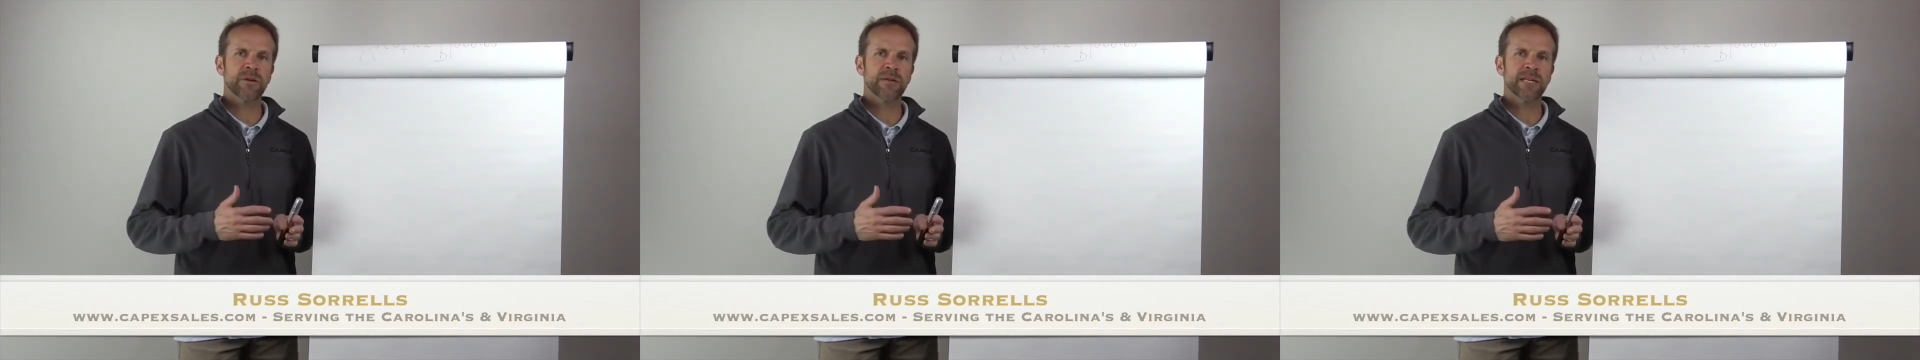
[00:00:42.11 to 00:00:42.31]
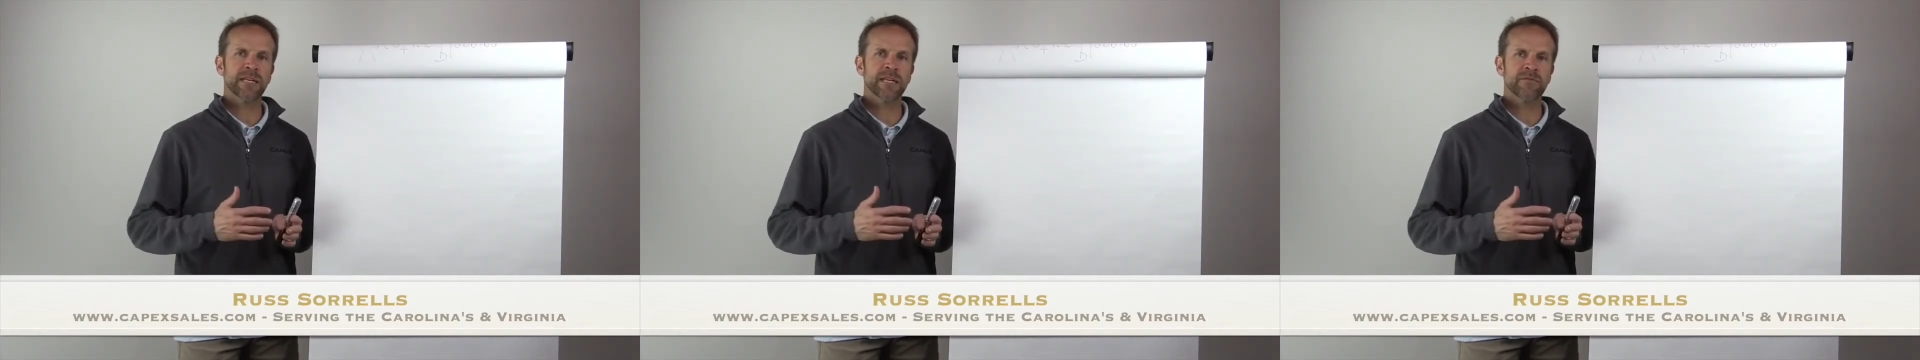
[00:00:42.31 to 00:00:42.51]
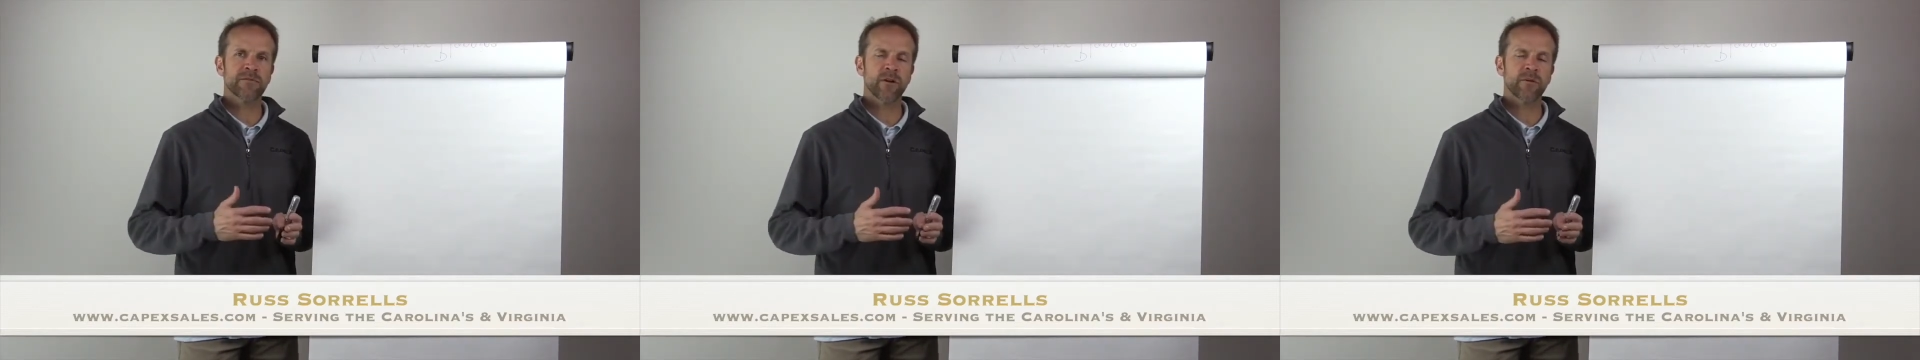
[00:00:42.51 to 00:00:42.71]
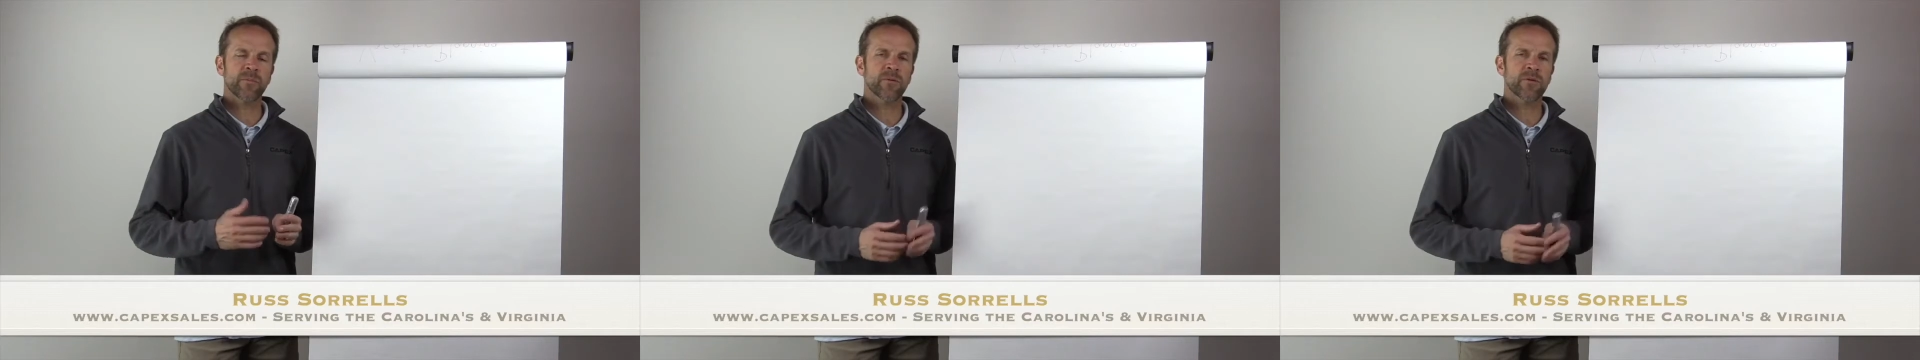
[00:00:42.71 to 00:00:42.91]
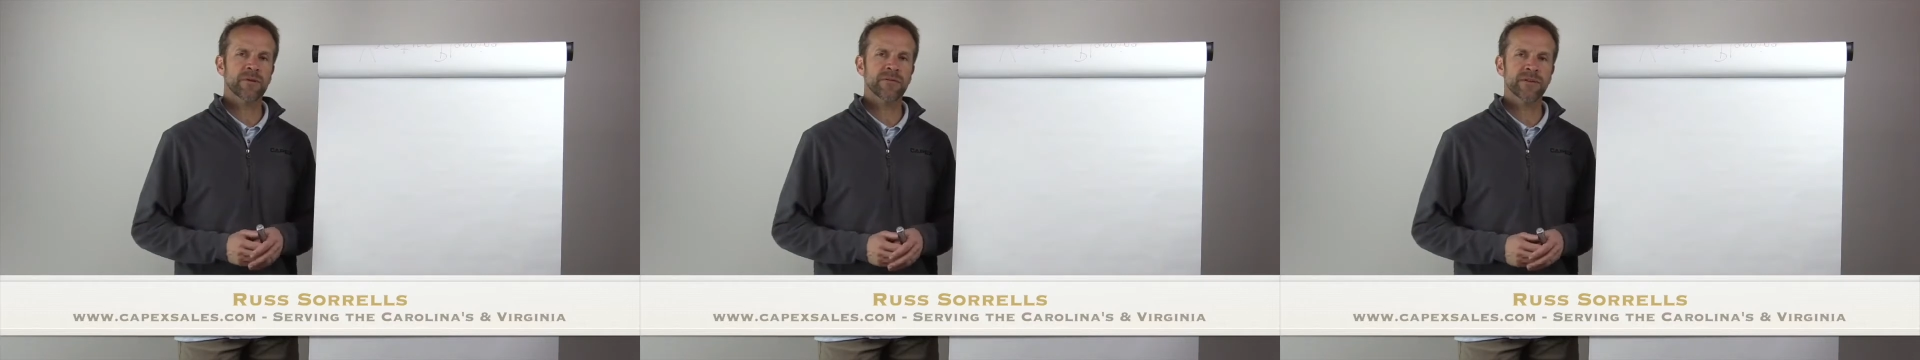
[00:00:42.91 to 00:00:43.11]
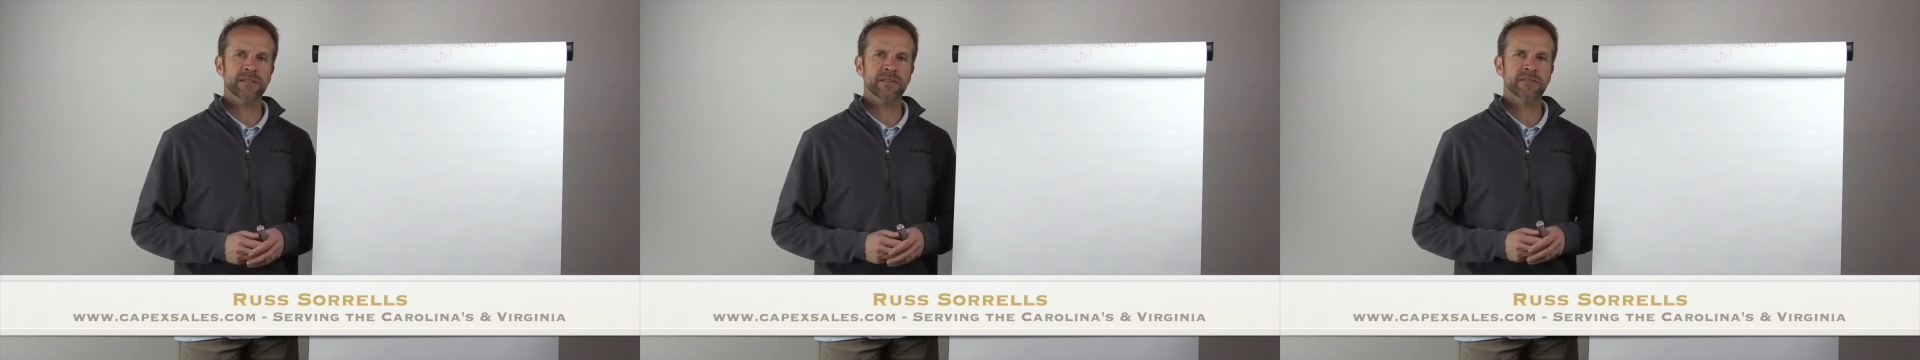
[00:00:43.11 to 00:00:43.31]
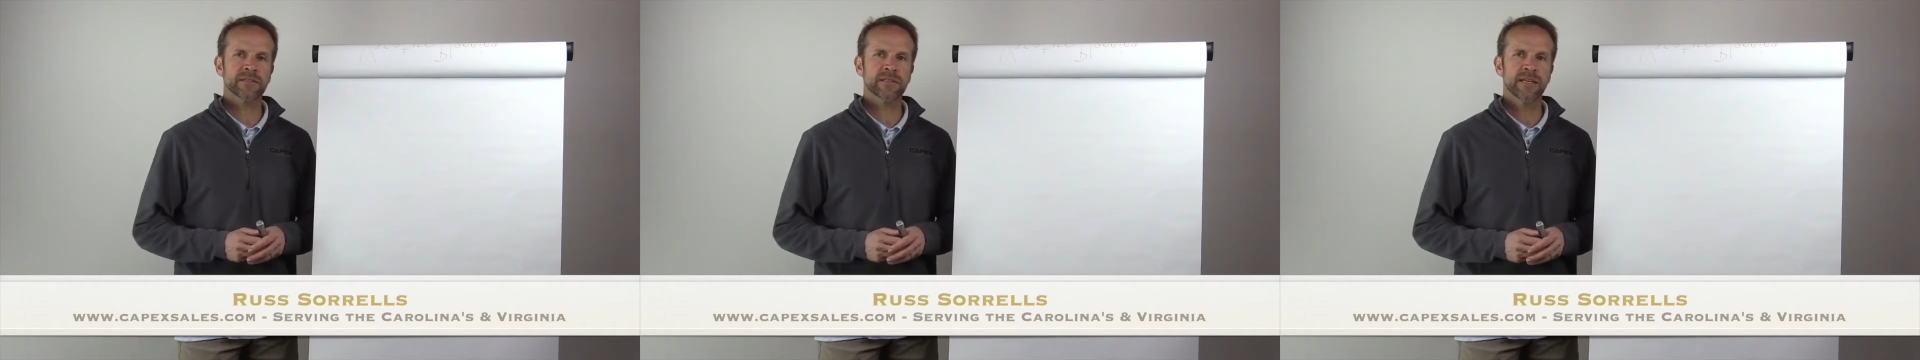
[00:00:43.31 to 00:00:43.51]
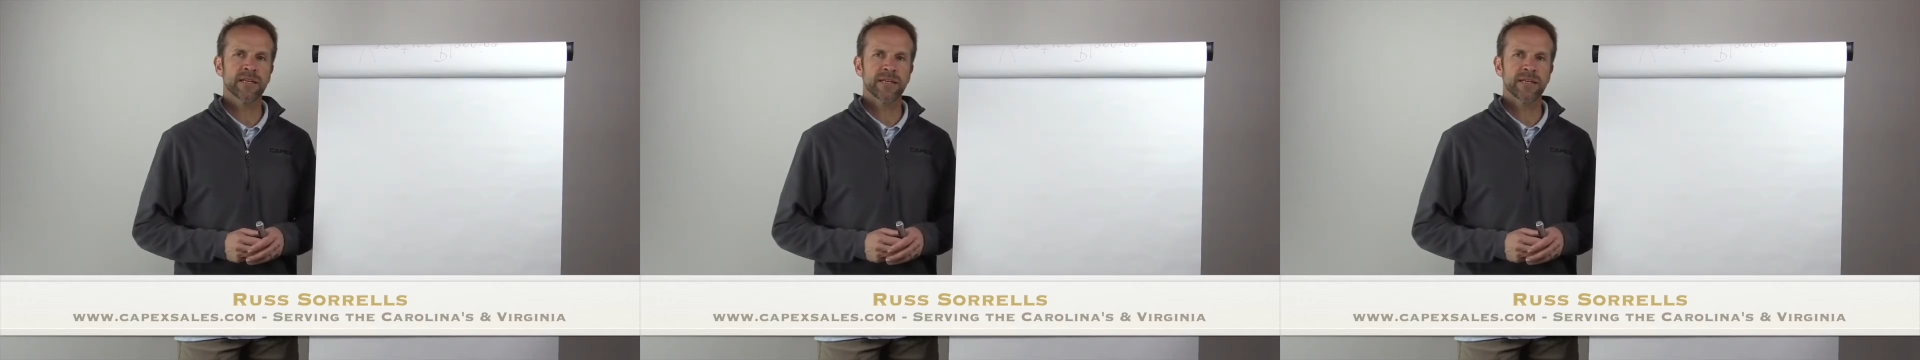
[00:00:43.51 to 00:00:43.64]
any of our previous